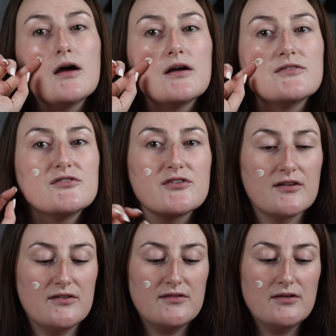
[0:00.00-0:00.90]
It's
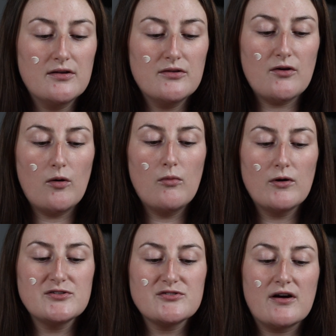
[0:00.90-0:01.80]
just so
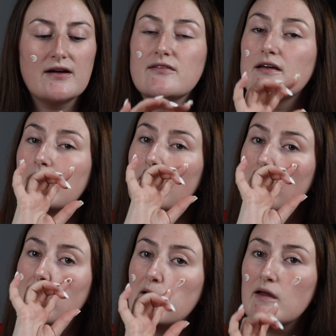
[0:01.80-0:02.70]
moisturizing
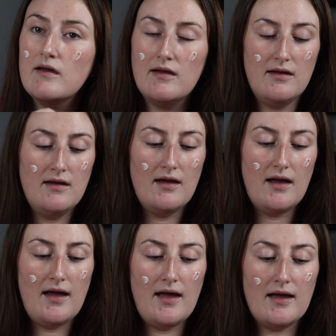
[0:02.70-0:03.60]

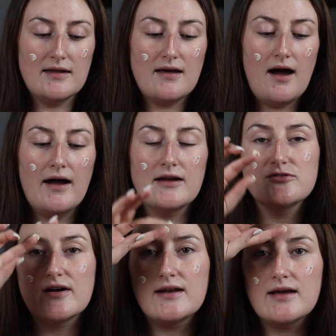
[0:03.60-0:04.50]
and
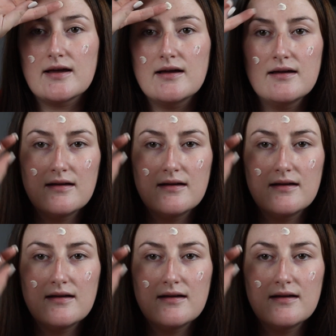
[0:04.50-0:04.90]
hydrating,